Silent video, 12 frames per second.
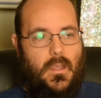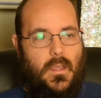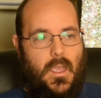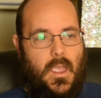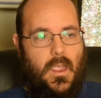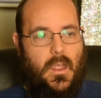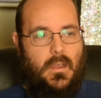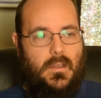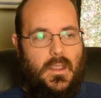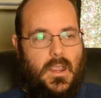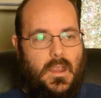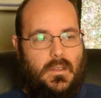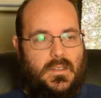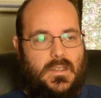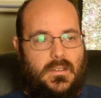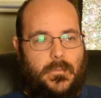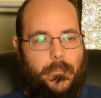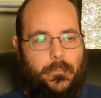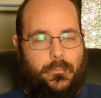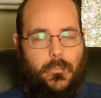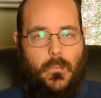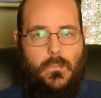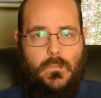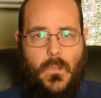And it,
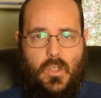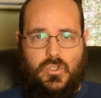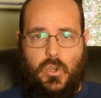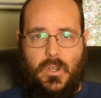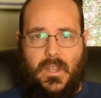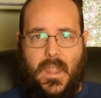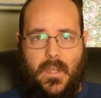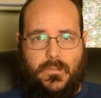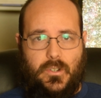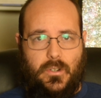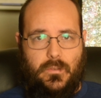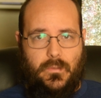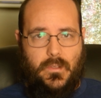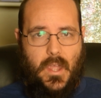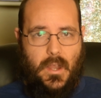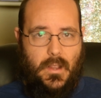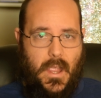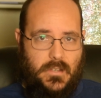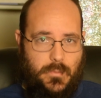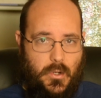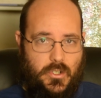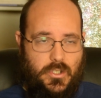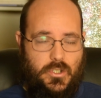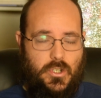shortly after that last
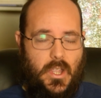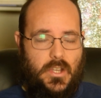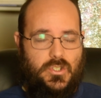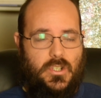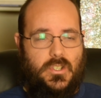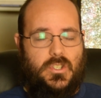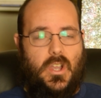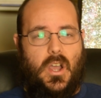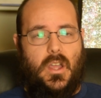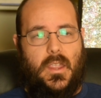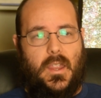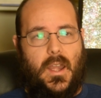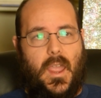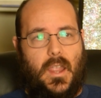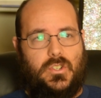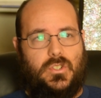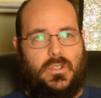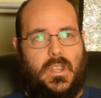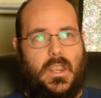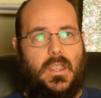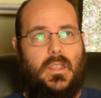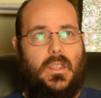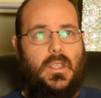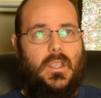portion that you guys just saw, it actually
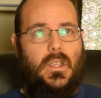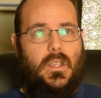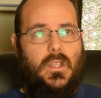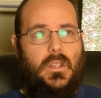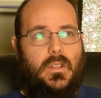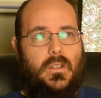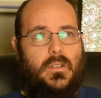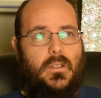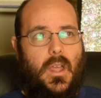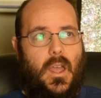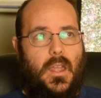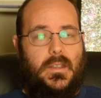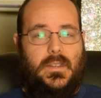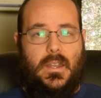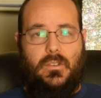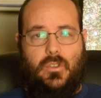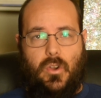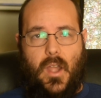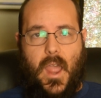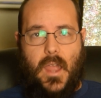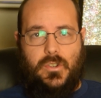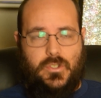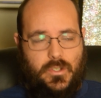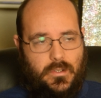did
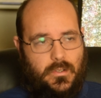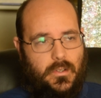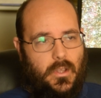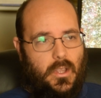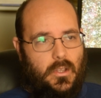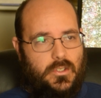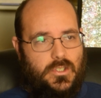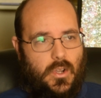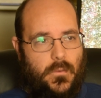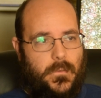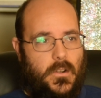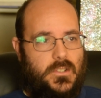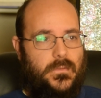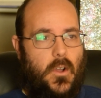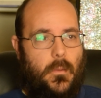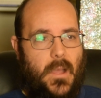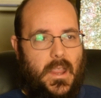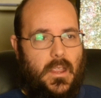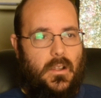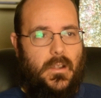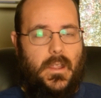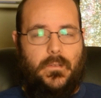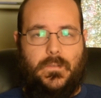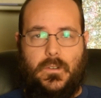crash. So first of all, my
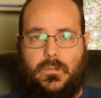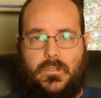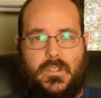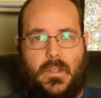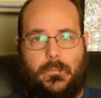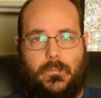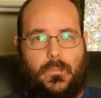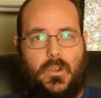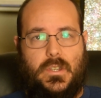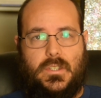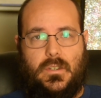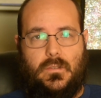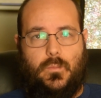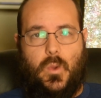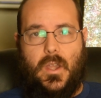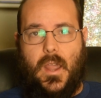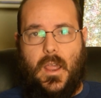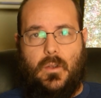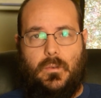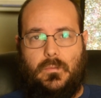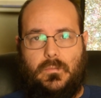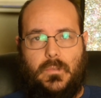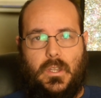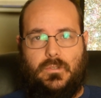internet for some reason went out.
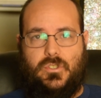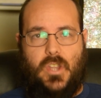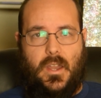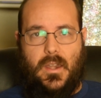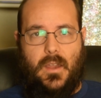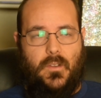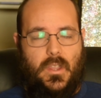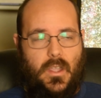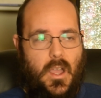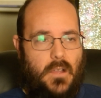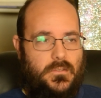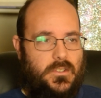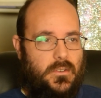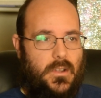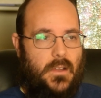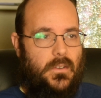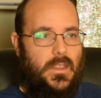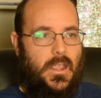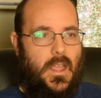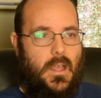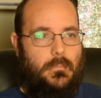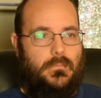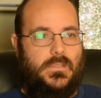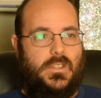It shut everything off, screwed everything
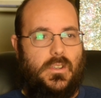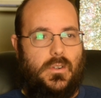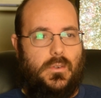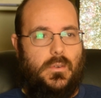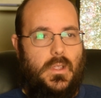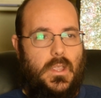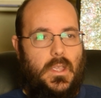up. So